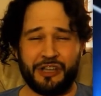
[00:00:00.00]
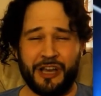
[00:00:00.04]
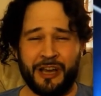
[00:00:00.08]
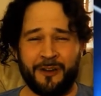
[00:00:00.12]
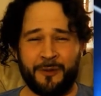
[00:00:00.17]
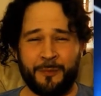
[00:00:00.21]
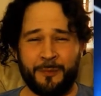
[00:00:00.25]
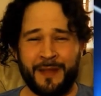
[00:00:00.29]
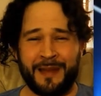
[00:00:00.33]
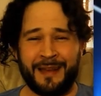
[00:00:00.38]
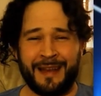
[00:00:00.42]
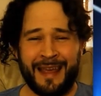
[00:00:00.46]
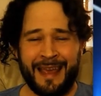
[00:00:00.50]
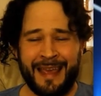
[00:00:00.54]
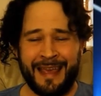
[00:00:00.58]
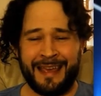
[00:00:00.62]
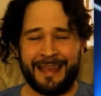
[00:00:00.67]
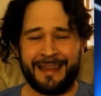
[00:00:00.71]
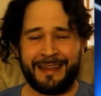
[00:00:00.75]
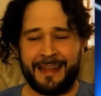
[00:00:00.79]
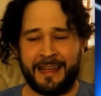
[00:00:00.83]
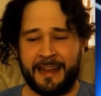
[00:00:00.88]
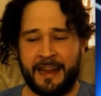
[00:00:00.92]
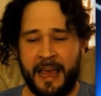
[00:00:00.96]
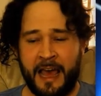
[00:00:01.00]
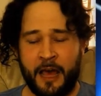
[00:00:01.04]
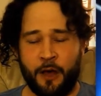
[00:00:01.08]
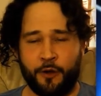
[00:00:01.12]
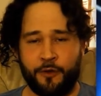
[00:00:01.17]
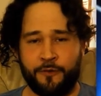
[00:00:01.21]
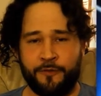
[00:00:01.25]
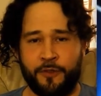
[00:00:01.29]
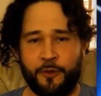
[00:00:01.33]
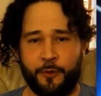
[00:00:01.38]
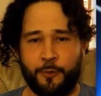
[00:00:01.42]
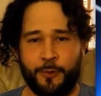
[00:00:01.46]
Gentlemen in and
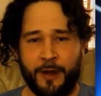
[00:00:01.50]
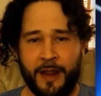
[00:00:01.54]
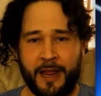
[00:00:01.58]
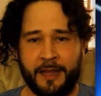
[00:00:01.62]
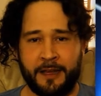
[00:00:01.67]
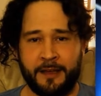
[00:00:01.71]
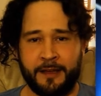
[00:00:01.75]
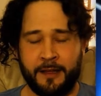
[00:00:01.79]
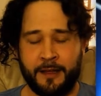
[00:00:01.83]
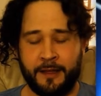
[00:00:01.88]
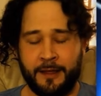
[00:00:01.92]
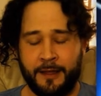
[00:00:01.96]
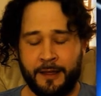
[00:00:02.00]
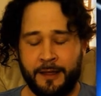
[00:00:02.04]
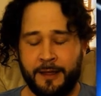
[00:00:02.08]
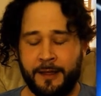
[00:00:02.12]
out of the ring,